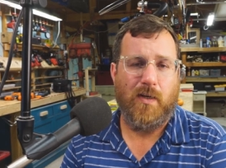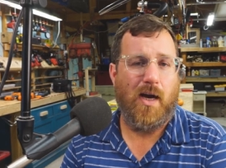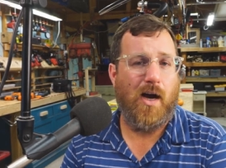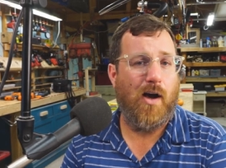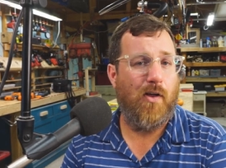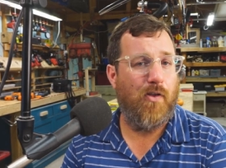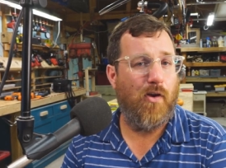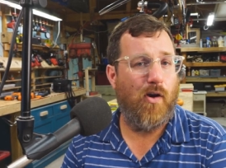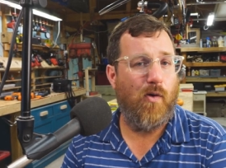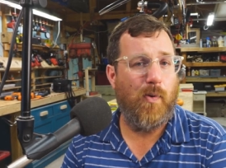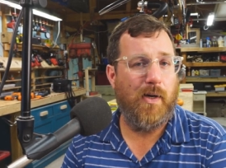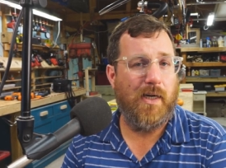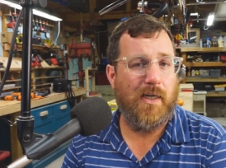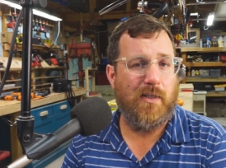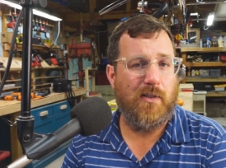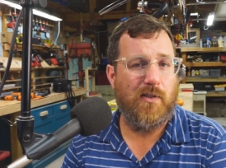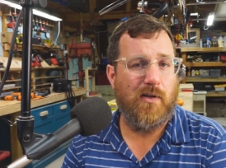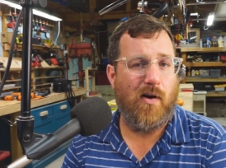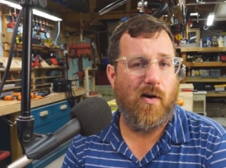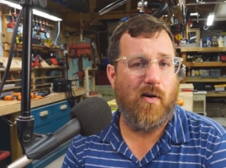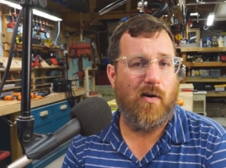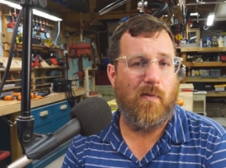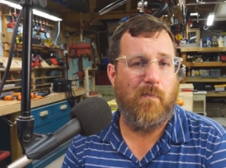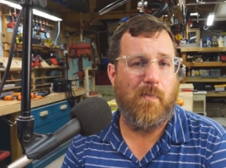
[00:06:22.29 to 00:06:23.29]
Although we didn't
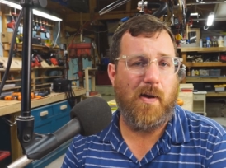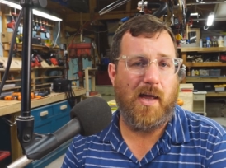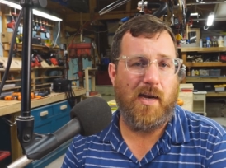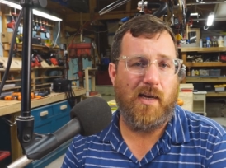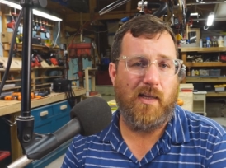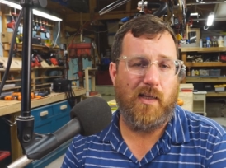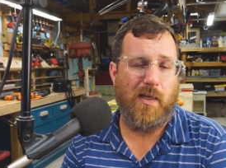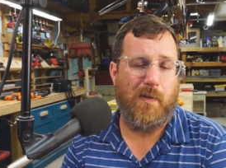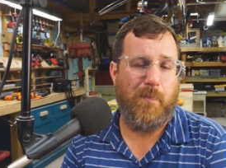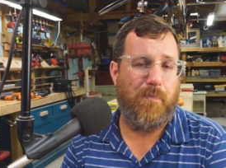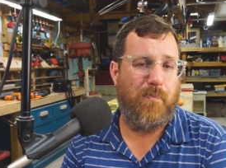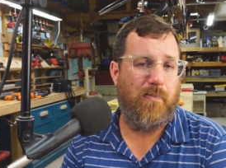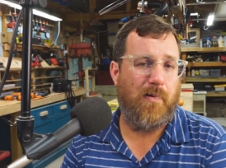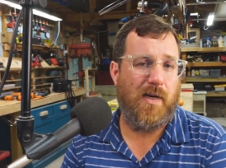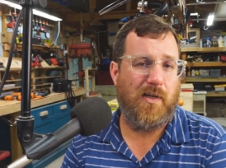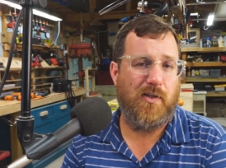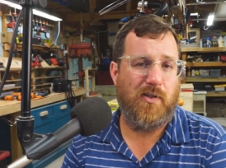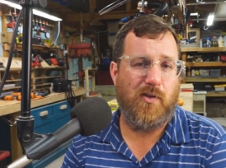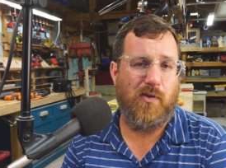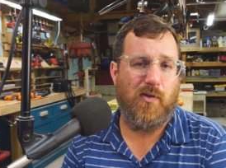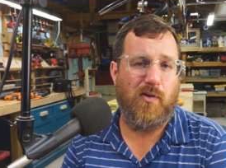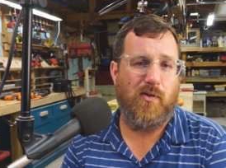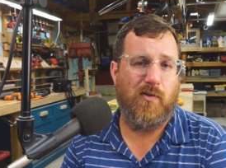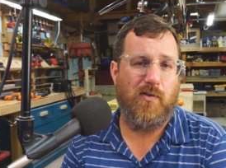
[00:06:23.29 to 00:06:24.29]
talk about it, the
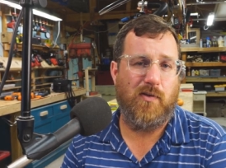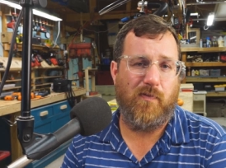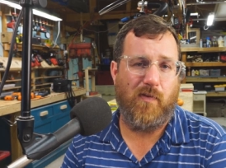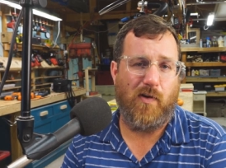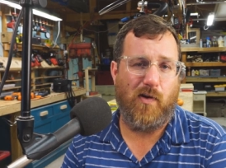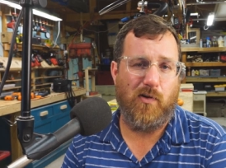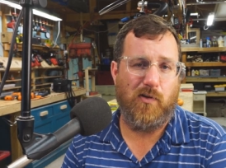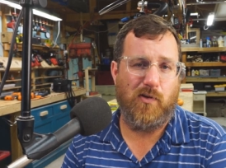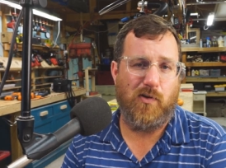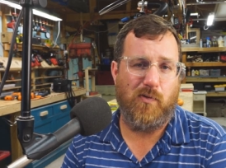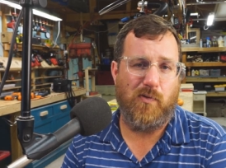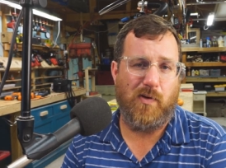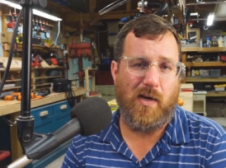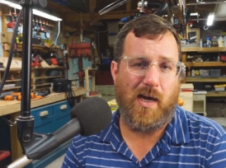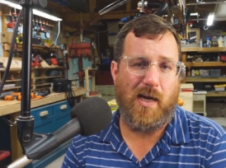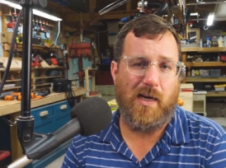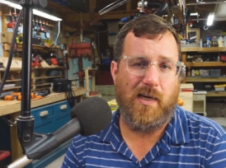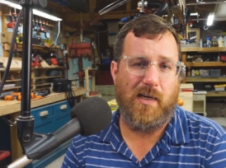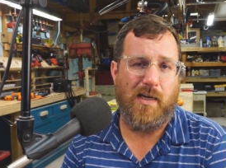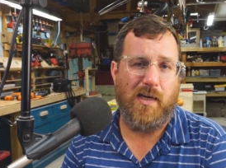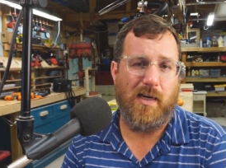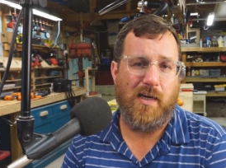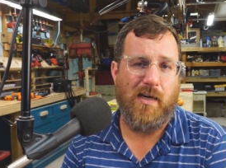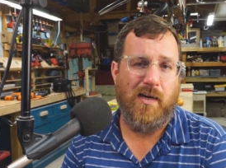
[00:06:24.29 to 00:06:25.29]
pressures of R two
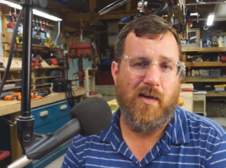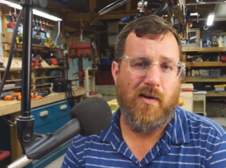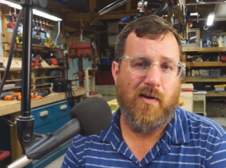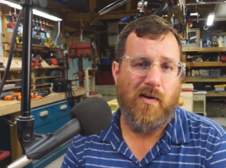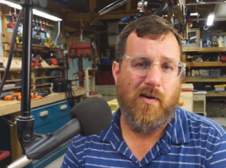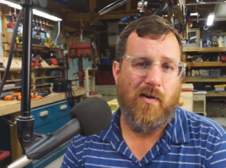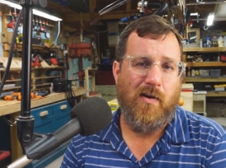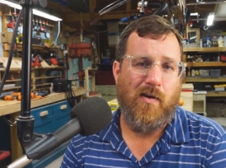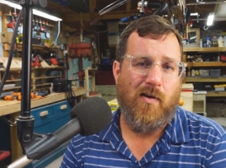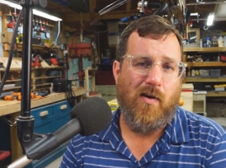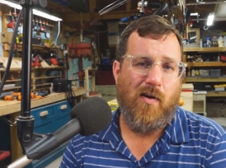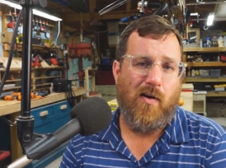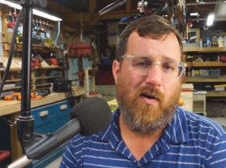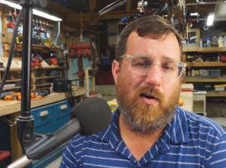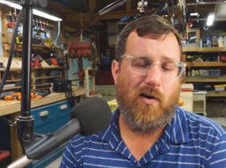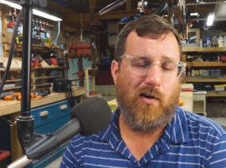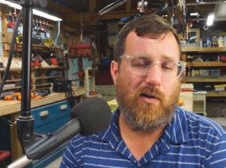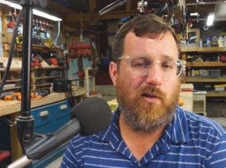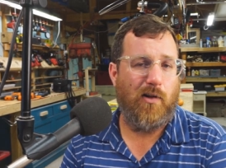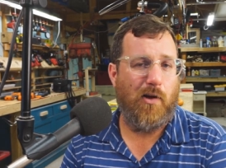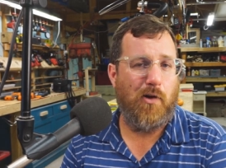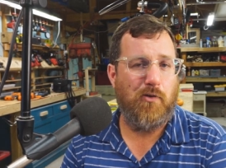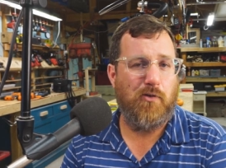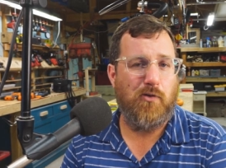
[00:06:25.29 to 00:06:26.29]
ninety are
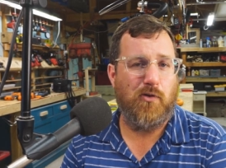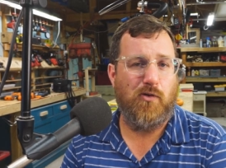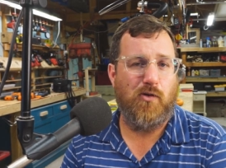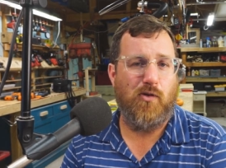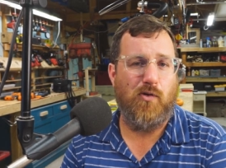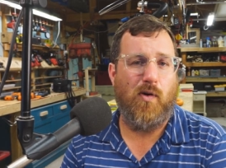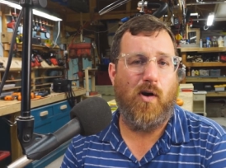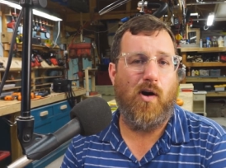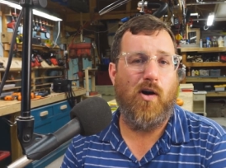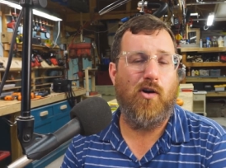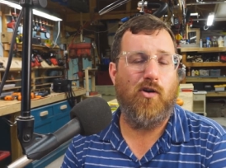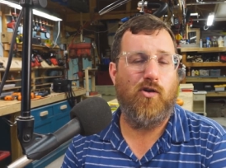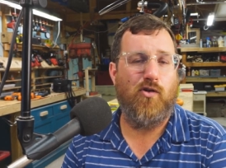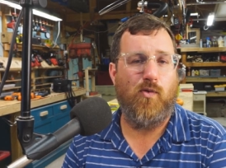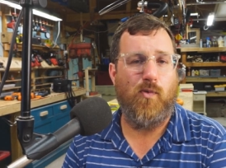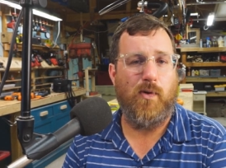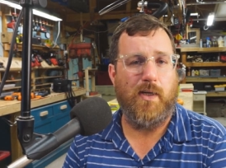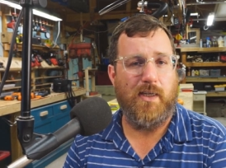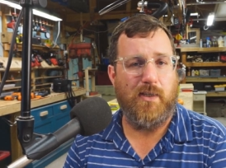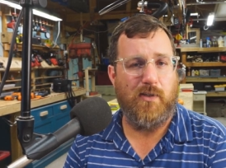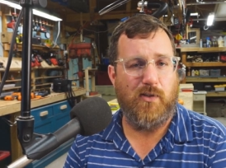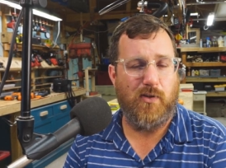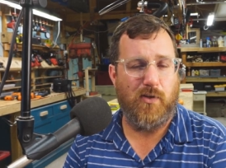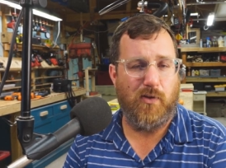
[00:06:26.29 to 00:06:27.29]
closer to R
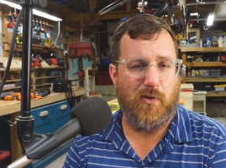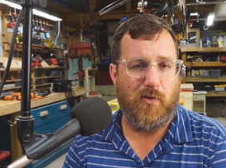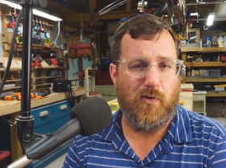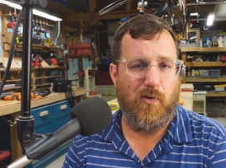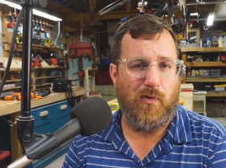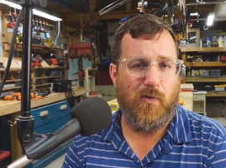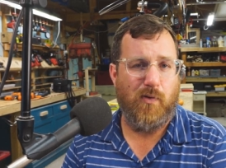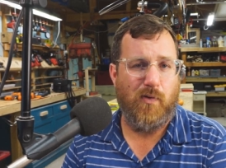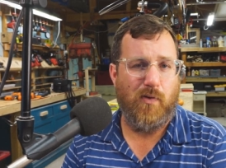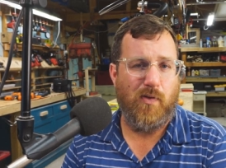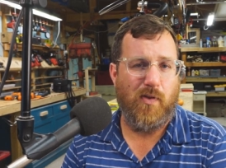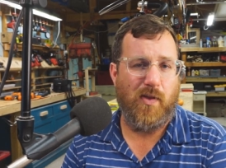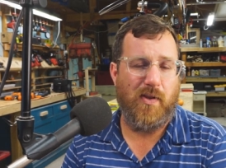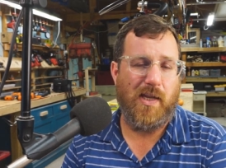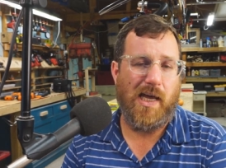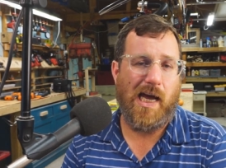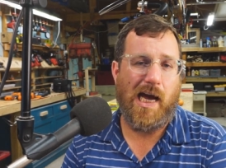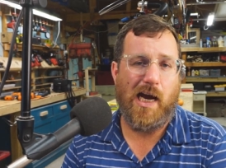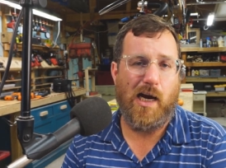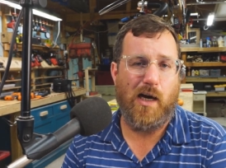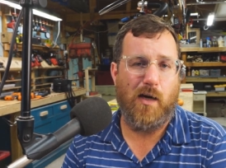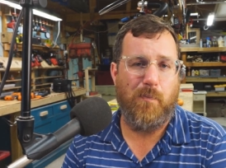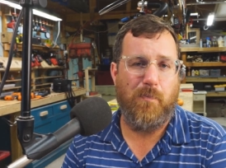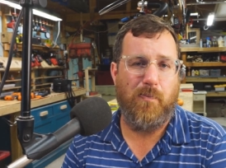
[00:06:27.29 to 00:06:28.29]
twenty-two than the
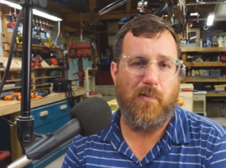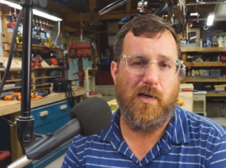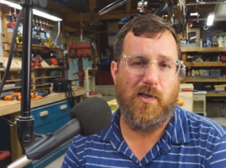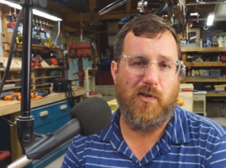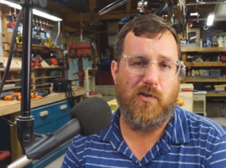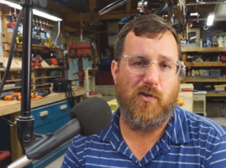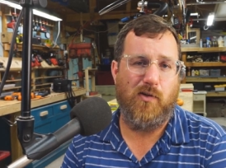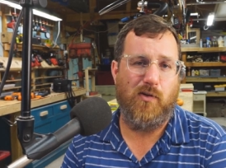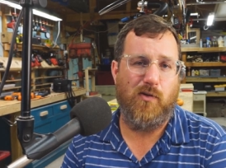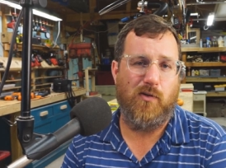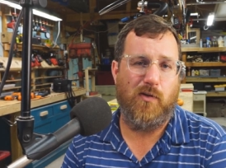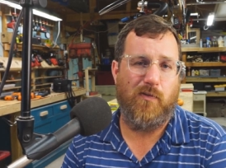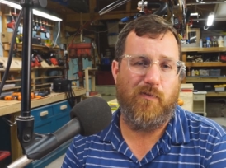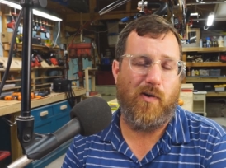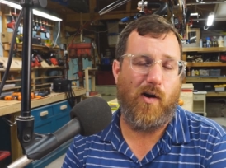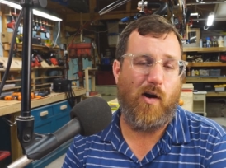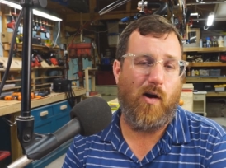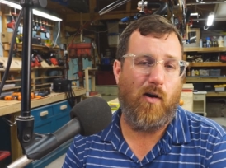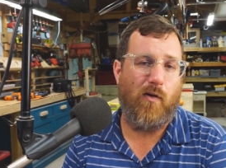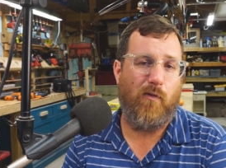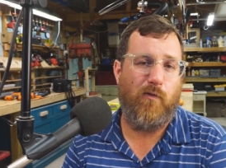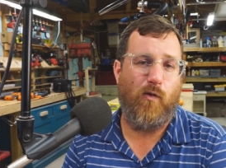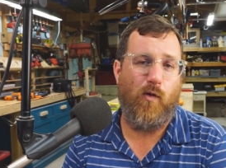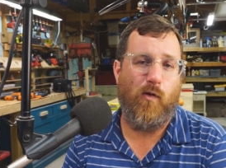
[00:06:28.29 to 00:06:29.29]
higher pressures of
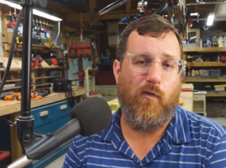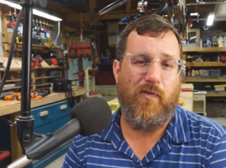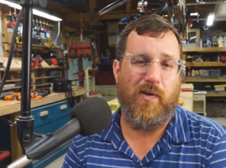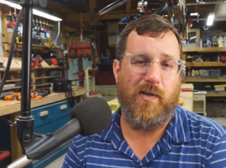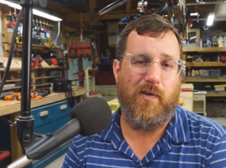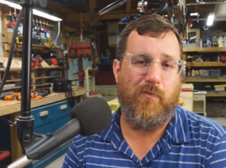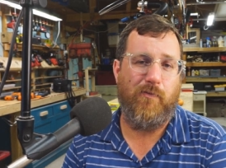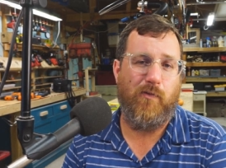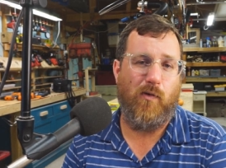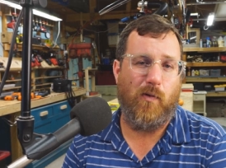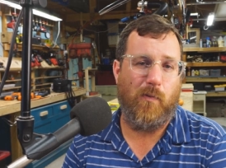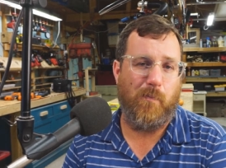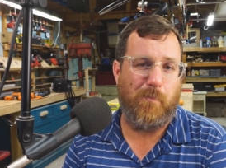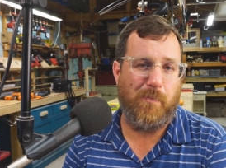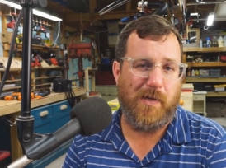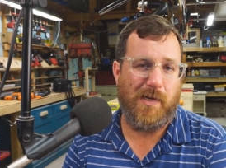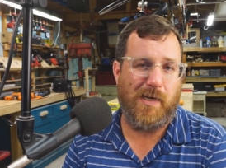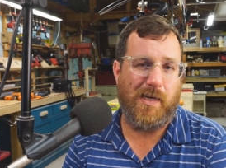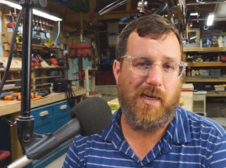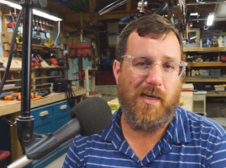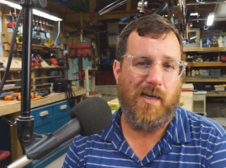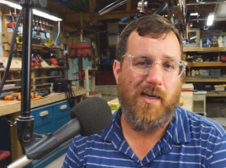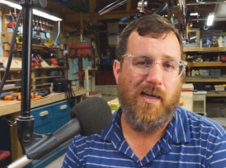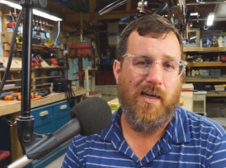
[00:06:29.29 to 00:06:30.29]
R four fifty-four
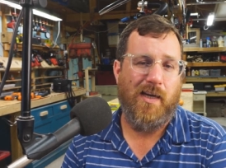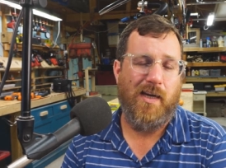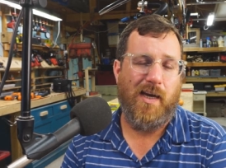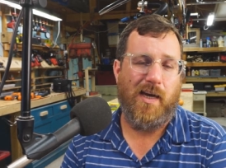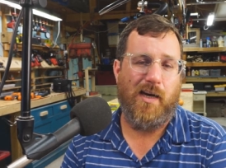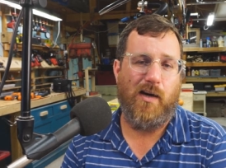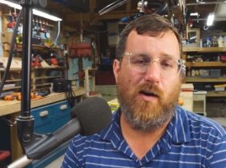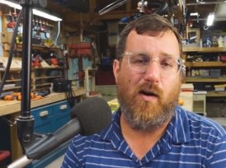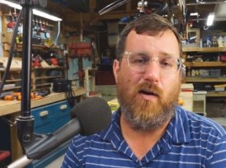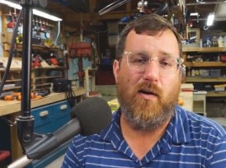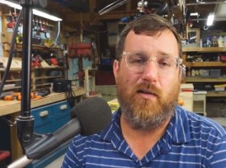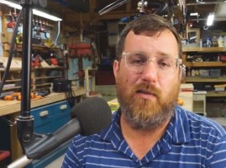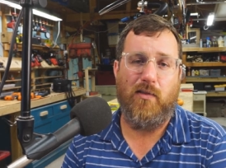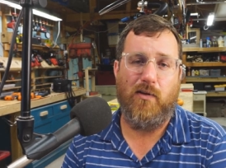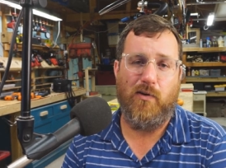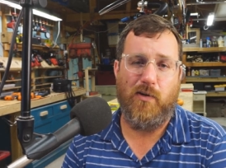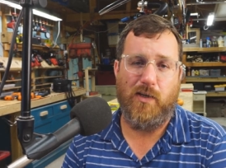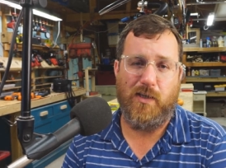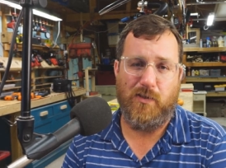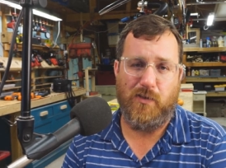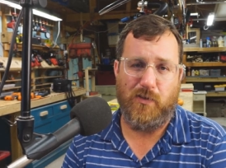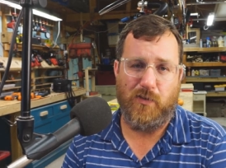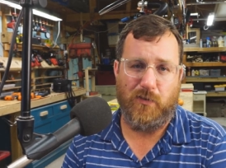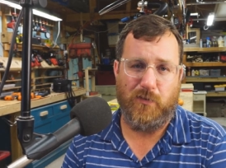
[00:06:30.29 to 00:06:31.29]
B and R
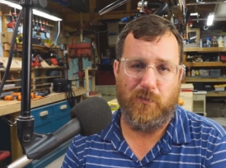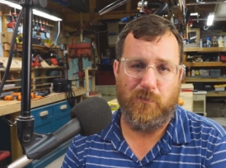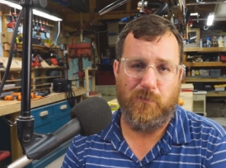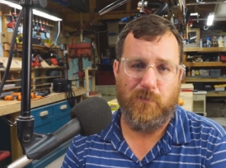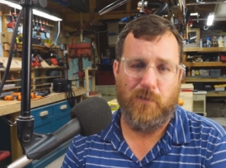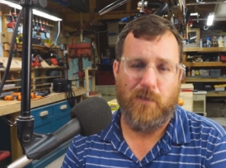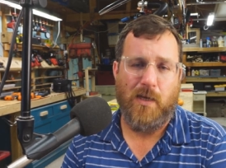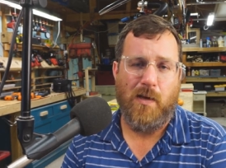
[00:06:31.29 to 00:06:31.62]
thirty-two.